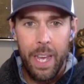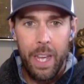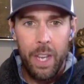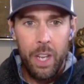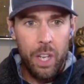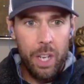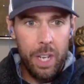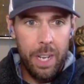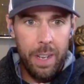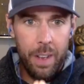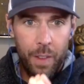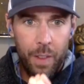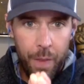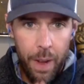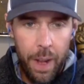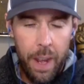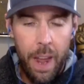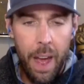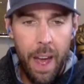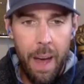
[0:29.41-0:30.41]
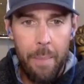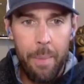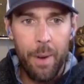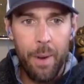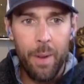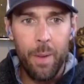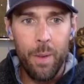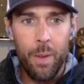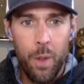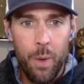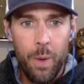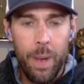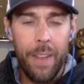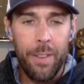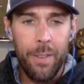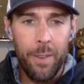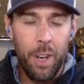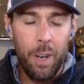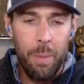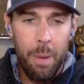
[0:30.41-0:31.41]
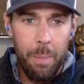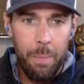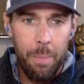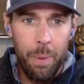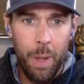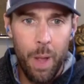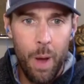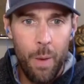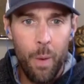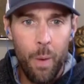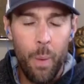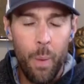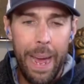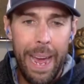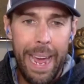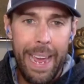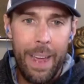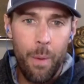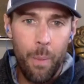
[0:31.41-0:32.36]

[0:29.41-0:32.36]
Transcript: She is phenomenal. You guys are going to be blown away.